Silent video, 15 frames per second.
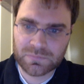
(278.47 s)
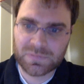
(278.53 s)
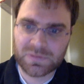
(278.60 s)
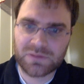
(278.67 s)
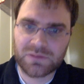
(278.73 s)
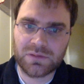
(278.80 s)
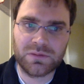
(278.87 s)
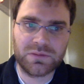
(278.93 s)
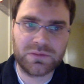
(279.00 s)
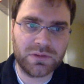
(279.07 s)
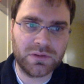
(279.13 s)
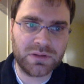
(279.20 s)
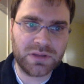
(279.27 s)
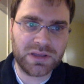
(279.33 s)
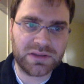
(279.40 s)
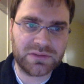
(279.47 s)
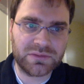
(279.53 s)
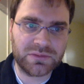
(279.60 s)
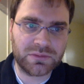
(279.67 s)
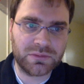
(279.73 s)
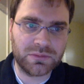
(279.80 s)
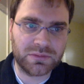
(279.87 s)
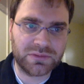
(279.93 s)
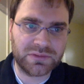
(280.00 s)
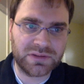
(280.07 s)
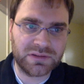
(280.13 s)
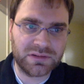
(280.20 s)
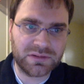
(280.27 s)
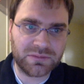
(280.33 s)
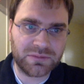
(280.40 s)
Close. Okay, so cool.
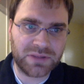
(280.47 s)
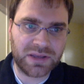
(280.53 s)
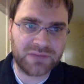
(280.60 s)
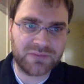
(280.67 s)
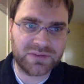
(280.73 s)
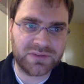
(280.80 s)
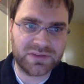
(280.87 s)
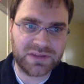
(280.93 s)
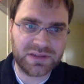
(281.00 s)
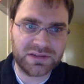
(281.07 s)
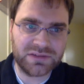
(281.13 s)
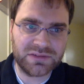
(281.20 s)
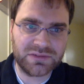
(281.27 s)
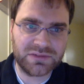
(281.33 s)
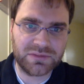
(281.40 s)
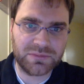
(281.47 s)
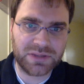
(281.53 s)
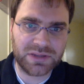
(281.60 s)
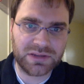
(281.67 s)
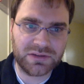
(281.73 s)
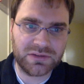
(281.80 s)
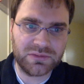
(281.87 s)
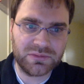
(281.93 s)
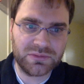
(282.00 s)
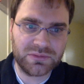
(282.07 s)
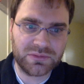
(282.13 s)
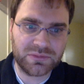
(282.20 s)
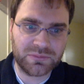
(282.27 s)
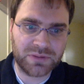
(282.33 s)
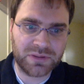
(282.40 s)
See, look, we have this hinge that we can
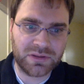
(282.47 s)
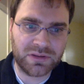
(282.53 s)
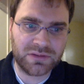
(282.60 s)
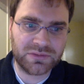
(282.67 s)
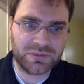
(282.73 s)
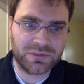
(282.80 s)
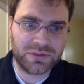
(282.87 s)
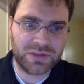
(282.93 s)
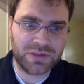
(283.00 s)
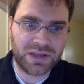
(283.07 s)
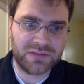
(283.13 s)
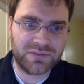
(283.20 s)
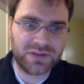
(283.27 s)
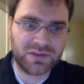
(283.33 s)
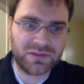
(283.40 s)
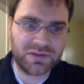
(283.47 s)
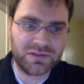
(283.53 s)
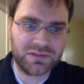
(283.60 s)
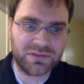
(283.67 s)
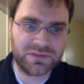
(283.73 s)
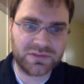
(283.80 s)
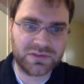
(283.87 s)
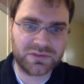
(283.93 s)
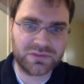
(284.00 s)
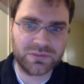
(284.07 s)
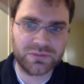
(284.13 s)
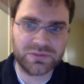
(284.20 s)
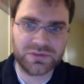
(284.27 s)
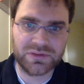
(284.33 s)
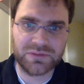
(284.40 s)
use, and we also have down here this
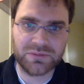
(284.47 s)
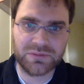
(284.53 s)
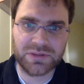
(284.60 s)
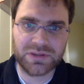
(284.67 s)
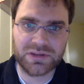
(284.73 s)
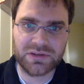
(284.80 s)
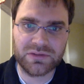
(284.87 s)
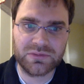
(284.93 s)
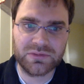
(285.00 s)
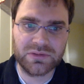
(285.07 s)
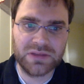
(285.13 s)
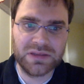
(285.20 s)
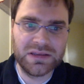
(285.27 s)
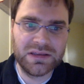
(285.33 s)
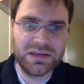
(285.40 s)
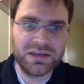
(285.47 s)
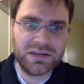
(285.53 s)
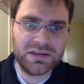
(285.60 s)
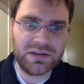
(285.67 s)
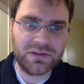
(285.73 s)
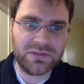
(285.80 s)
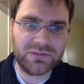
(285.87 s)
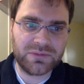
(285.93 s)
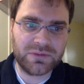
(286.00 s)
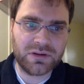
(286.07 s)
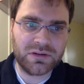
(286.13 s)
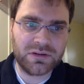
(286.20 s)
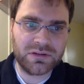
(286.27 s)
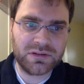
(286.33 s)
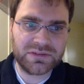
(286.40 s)
extrusion that we can use. Now for
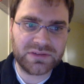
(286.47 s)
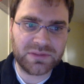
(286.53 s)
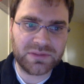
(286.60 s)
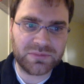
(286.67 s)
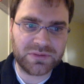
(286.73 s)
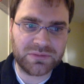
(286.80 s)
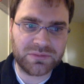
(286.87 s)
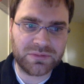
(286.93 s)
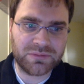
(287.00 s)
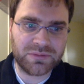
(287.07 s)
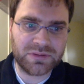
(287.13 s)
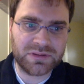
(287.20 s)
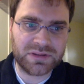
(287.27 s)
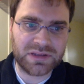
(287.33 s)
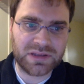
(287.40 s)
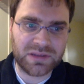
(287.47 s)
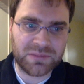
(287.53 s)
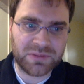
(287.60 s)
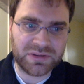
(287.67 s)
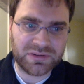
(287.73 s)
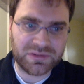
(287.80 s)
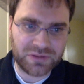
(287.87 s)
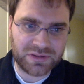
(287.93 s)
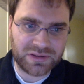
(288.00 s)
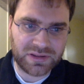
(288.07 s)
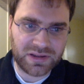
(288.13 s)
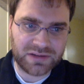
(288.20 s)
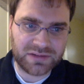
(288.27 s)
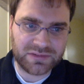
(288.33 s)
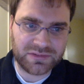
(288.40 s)
our hook assembly, we really, I mean, you can
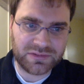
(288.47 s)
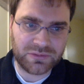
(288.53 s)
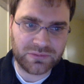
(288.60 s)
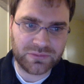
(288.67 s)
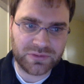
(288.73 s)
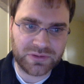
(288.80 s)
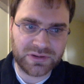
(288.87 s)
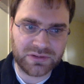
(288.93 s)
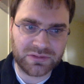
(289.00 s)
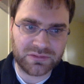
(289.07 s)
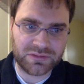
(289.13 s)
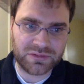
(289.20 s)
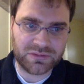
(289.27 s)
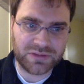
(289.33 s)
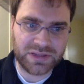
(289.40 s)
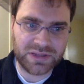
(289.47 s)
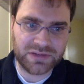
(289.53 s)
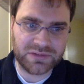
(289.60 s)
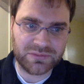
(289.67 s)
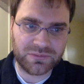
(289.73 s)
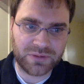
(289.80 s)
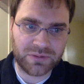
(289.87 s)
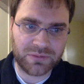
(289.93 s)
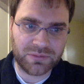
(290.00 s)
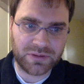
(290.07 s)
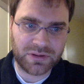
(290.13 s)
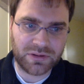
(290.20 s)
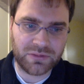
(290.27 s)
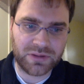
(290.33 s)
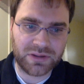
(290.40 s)
kind of see over here a little hint of where we're
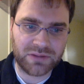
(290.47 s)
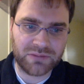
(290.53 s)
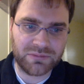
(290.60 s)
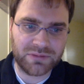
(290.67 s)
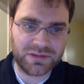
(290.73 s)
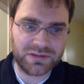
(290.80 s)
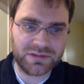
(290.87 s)
going. We